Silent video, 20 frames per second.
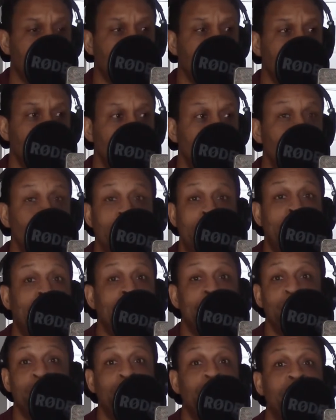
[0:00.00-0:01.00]
you can't
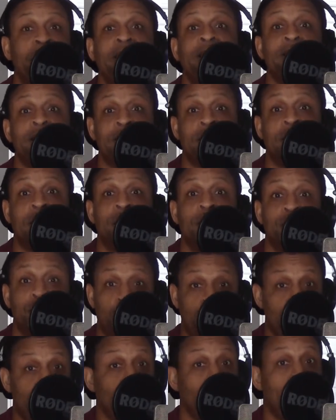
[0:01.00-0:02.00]
do this, so
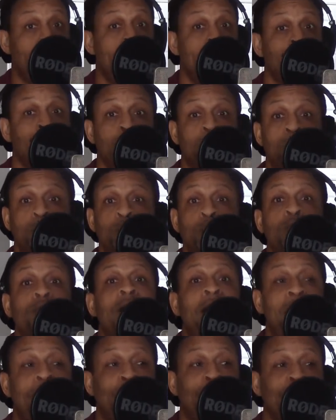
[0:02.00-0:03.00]
you're gonna have to move
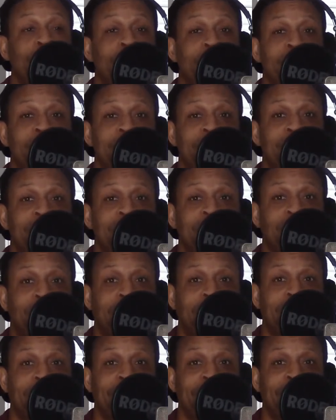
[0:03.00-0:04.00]
out,
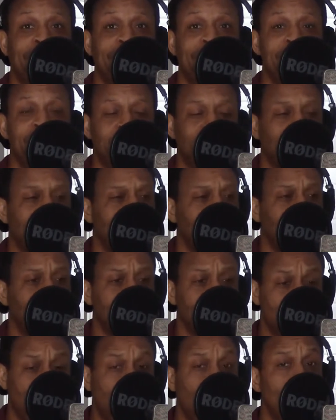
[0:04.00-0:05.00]
right? So they
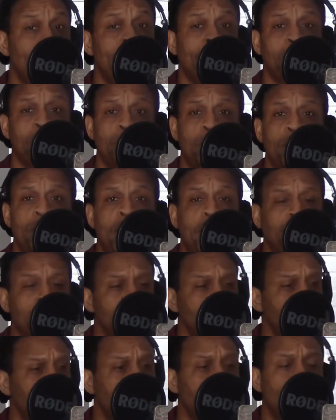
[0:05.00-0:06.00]
told me I had to move out.
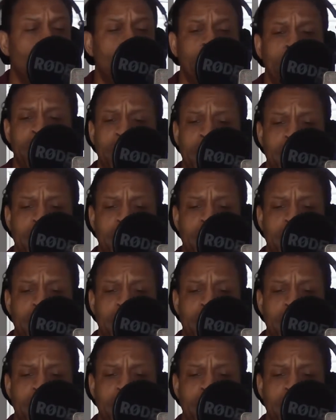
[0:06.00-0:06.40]
She helped me get